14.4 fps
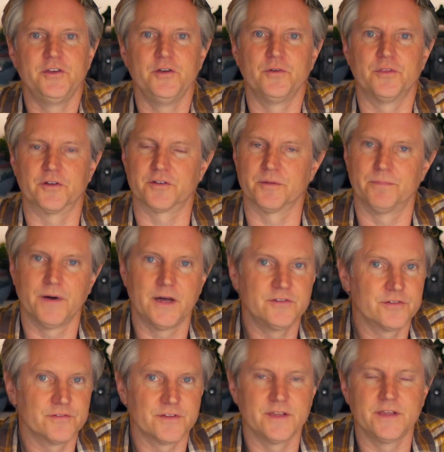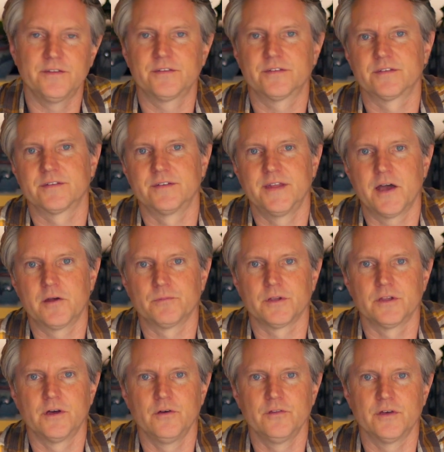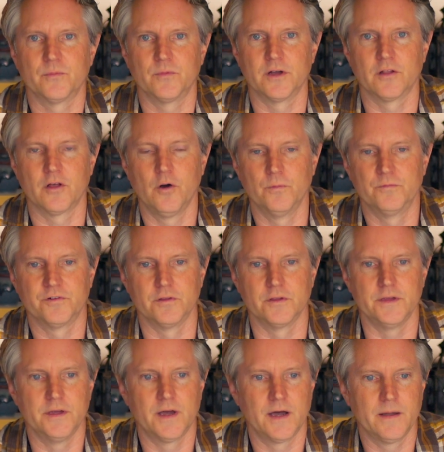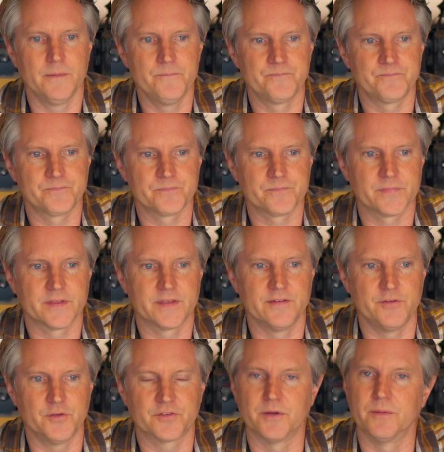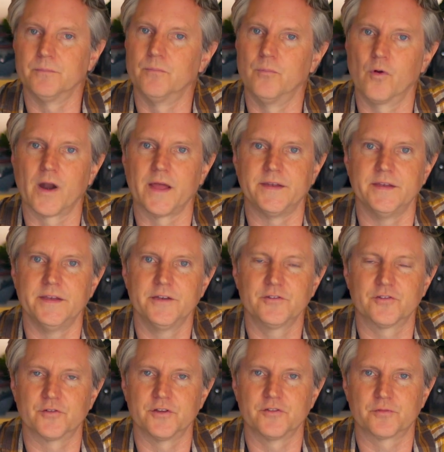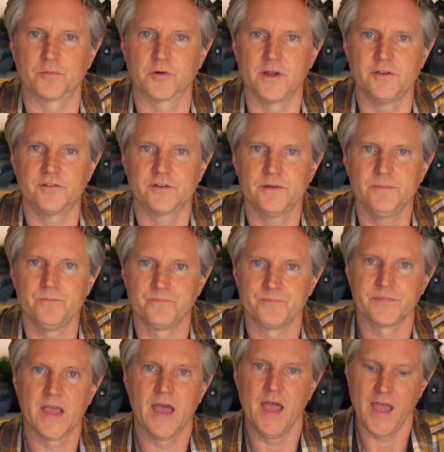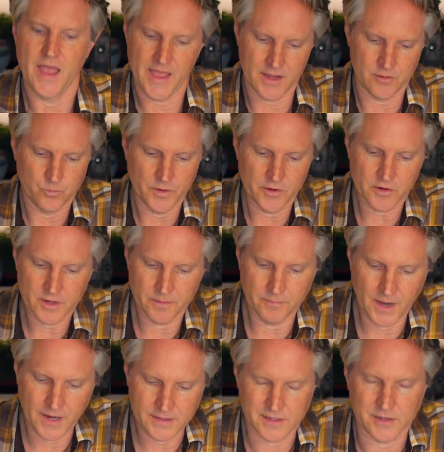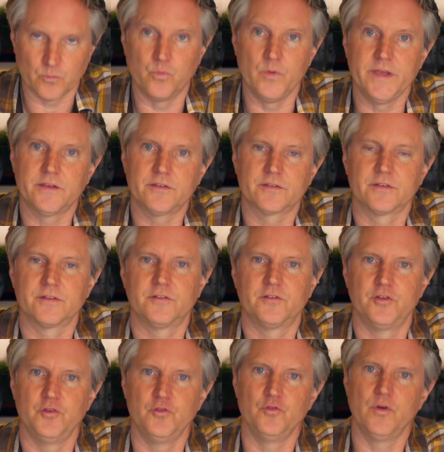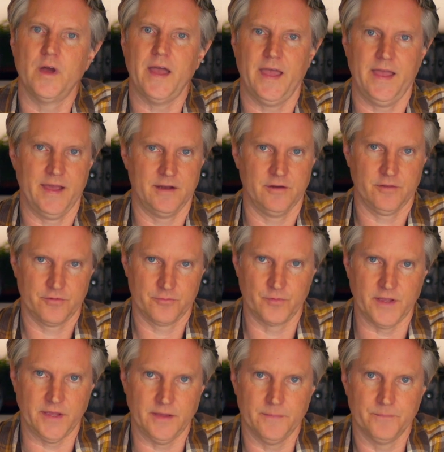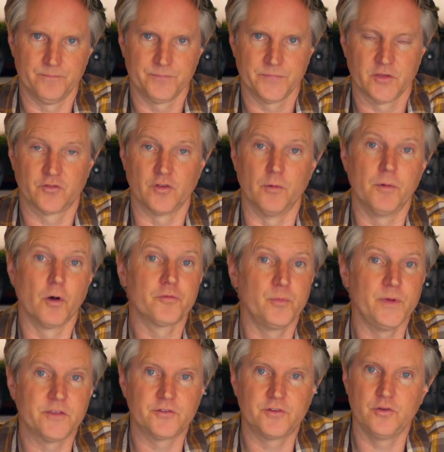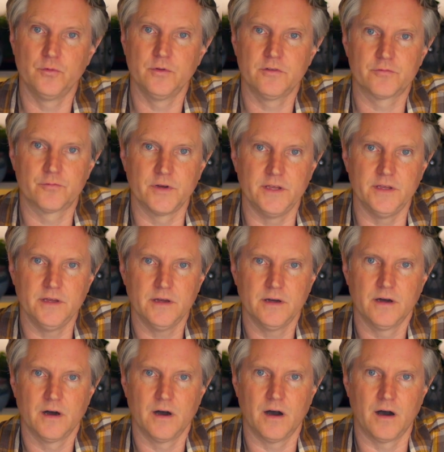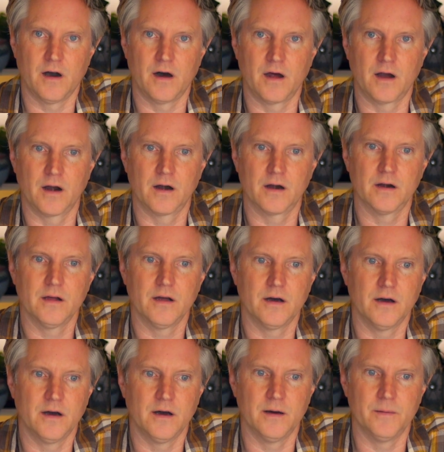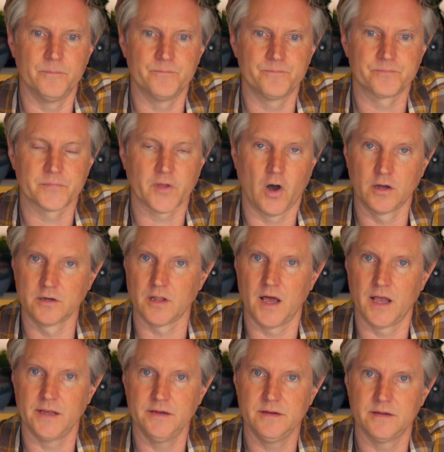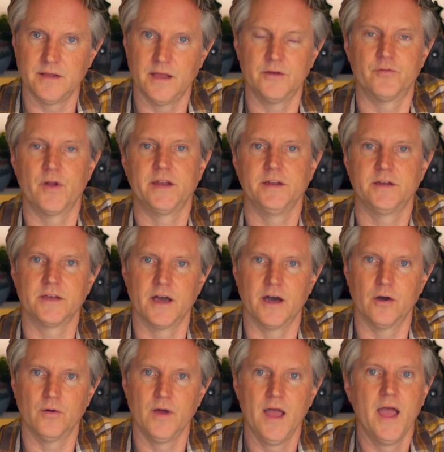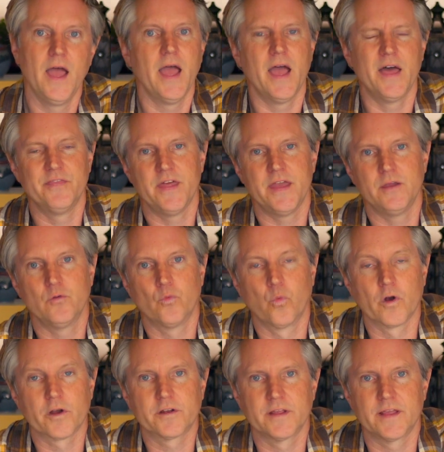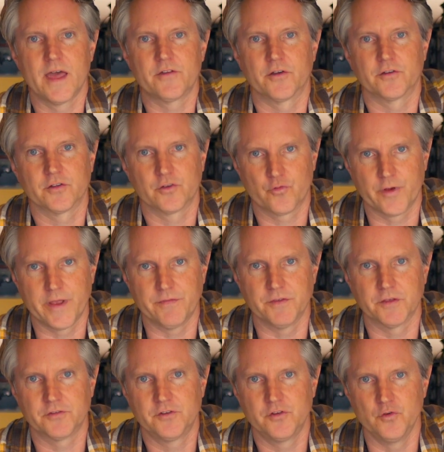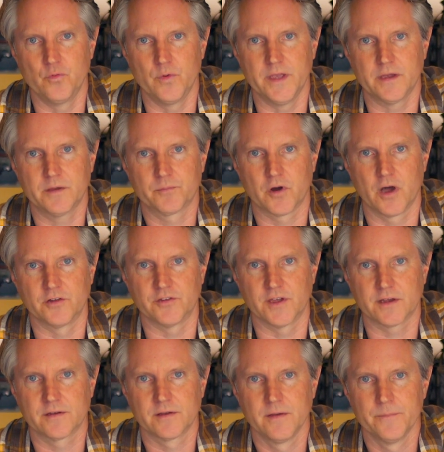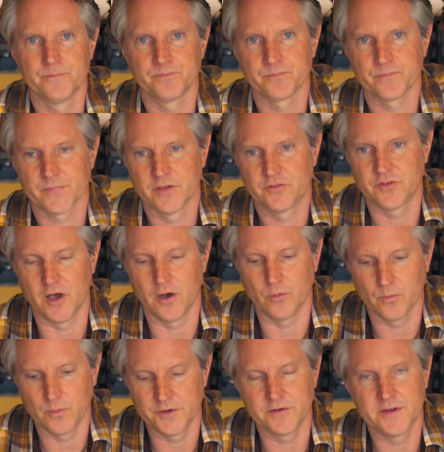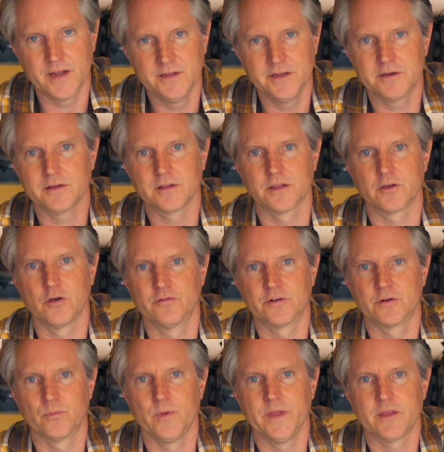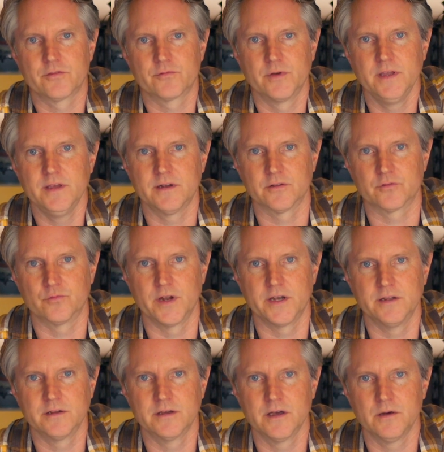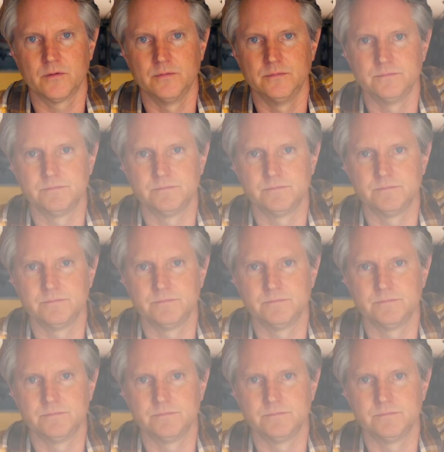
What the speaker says: 2. There's a bunch of links down below that will hopefully give you some more ideas or inspiration. And we're combining weeks 2 and 3. So both weeks 2 and 3 are online and ready to go, and they work together to create this 2-week project. So when you're done here, click over to week 3 and it's ready to go.